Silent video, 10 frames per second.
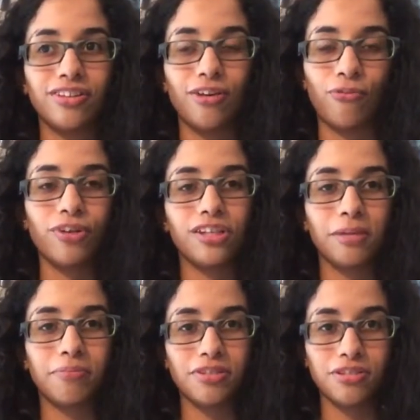if we
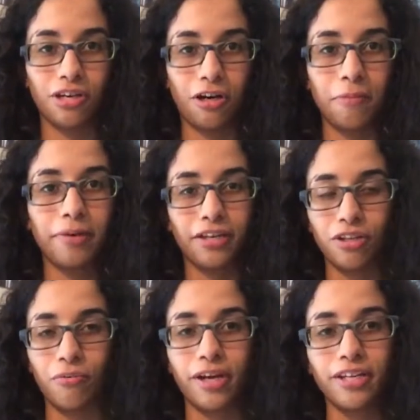keep this up
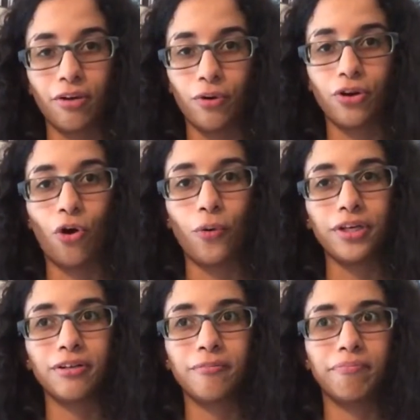at the rate that we're
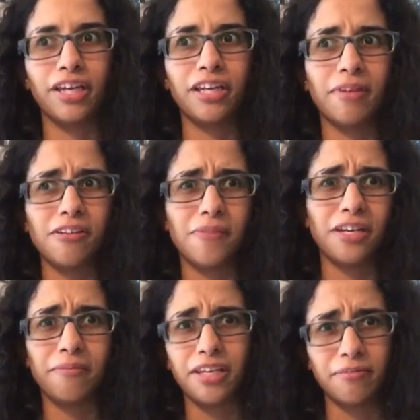going, many
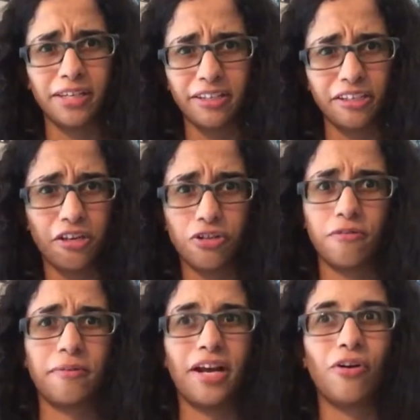
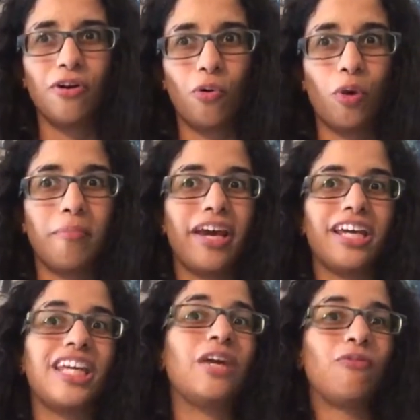years from now, we
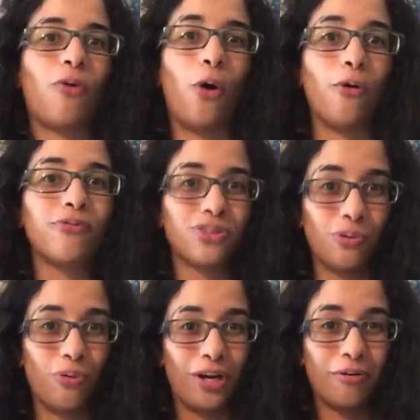may evolve
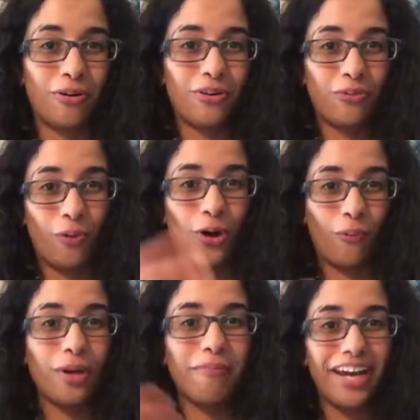to
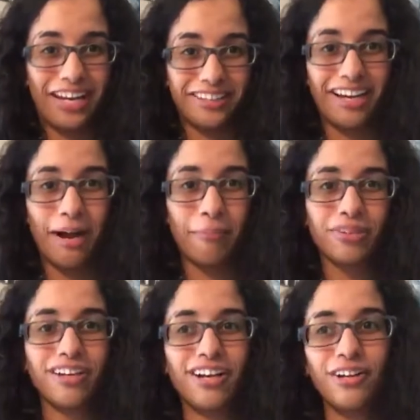where we may
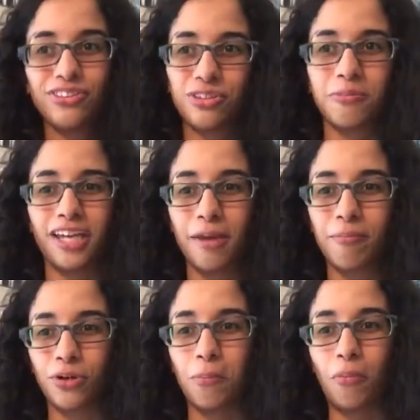adapt to be
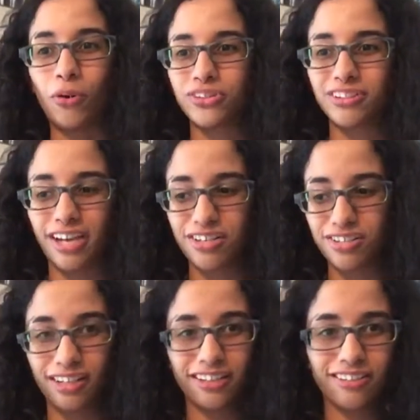able to
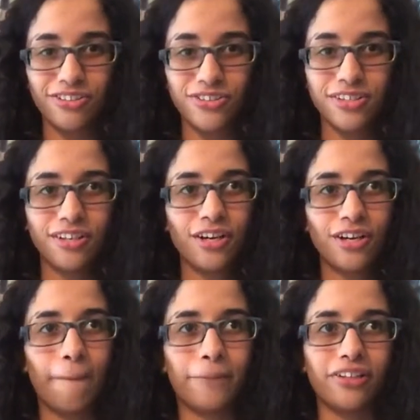multitask like this,
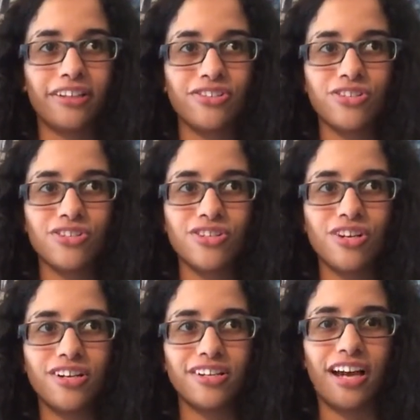but it's just
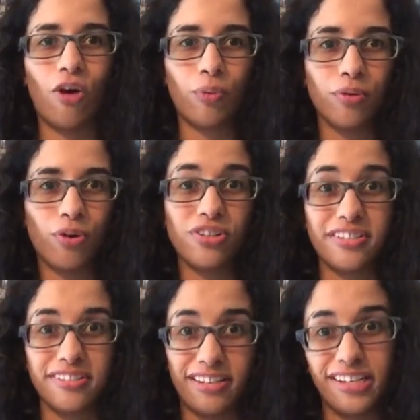not how we were
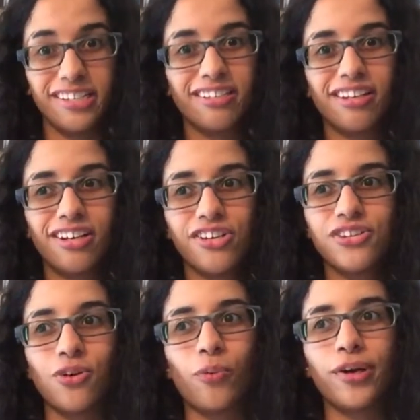designed.
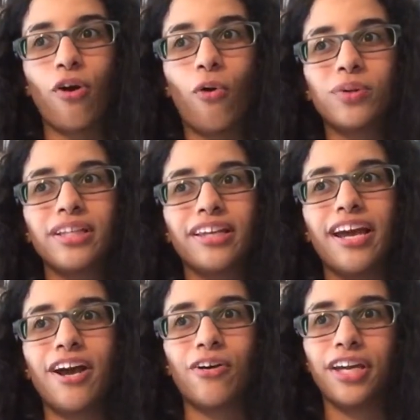So we are only
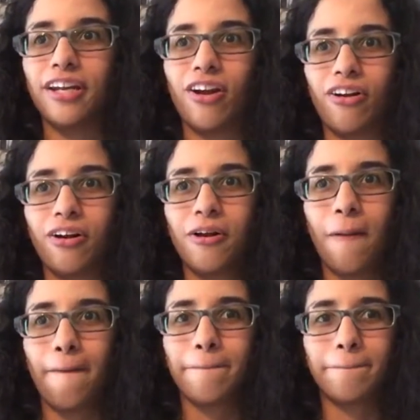now in our
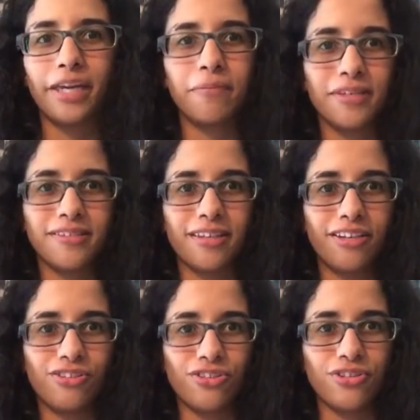baby
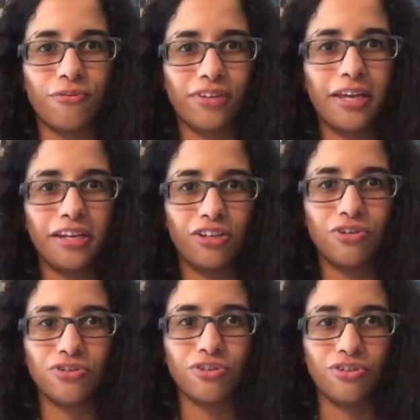stages of getting
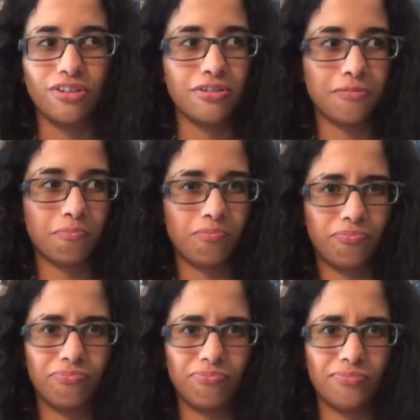used to this
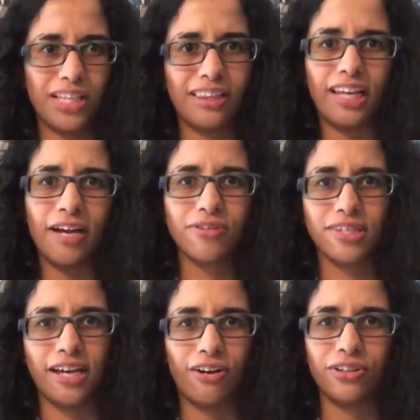
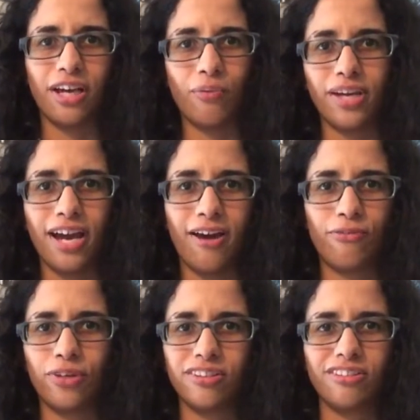lifestyle that we
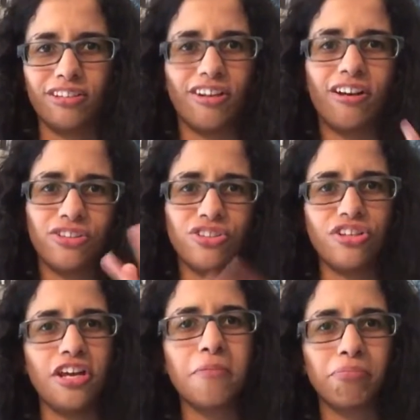have with
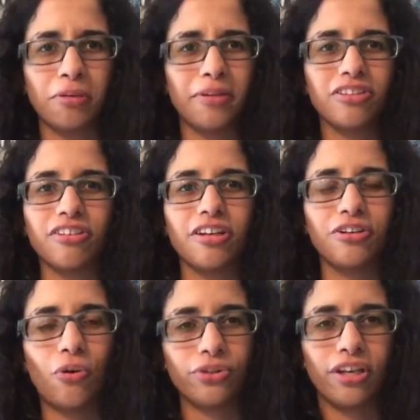technology implemented
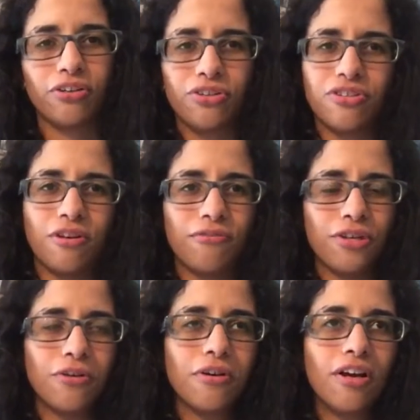and all that good stuff,
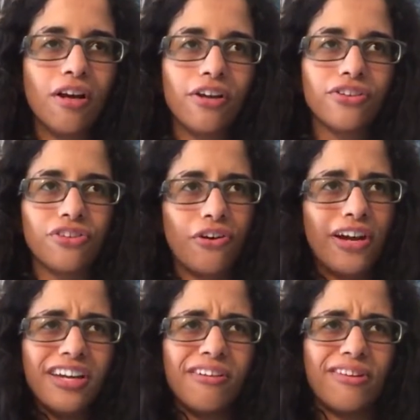you know?
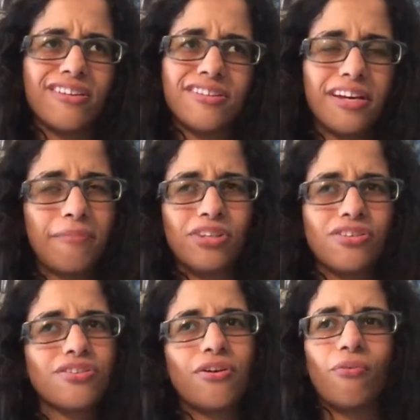So, anyways, I'm
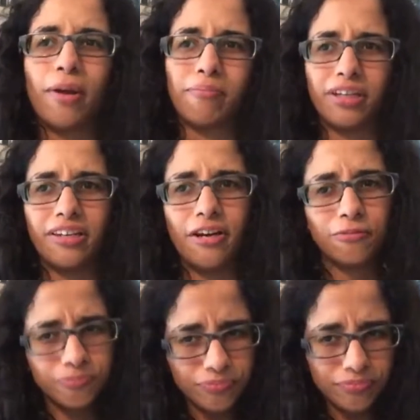just rambling now.